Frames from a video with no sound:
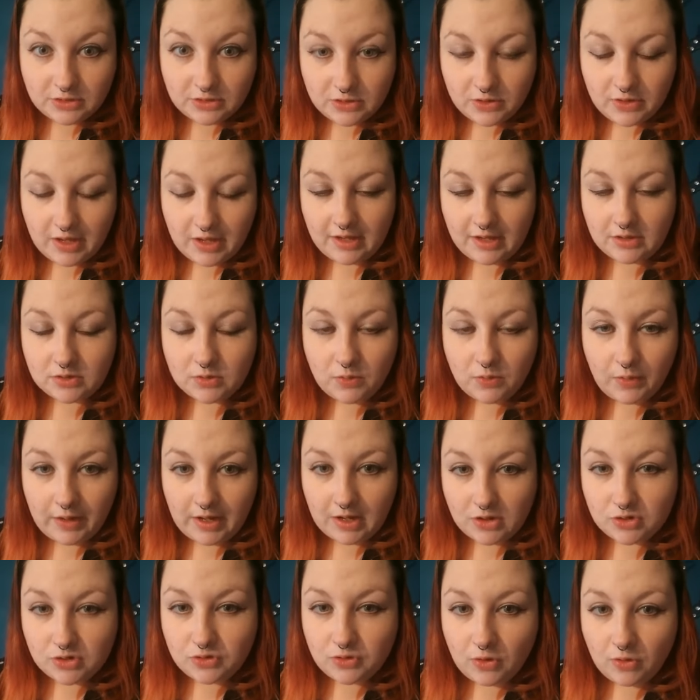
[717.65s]
It is quite a
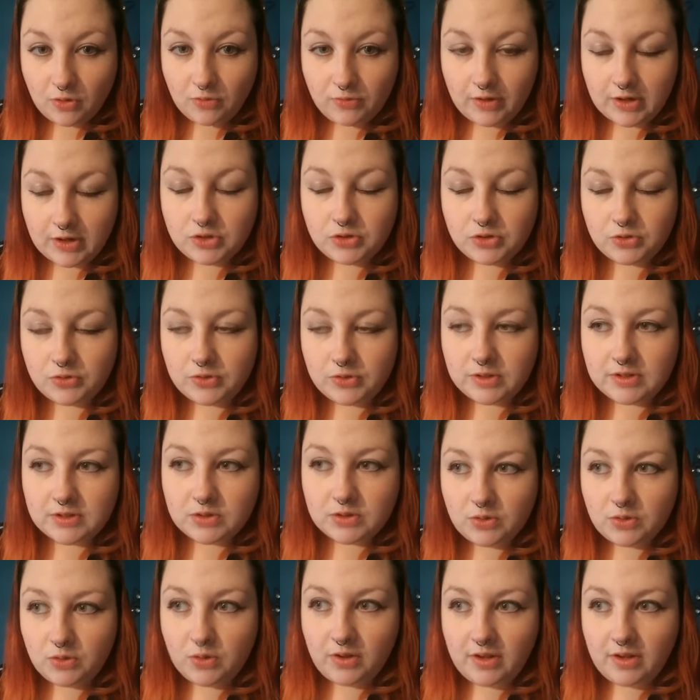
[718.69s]
strong ritual.
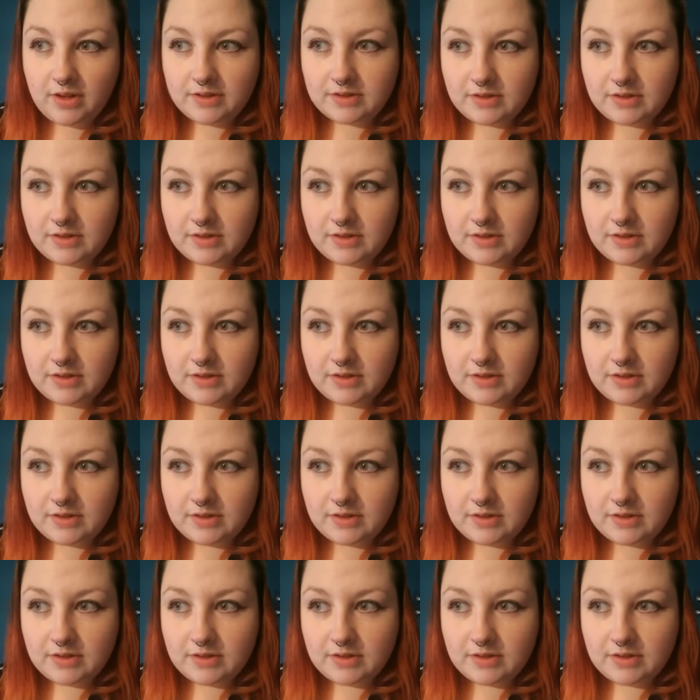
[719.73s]
It's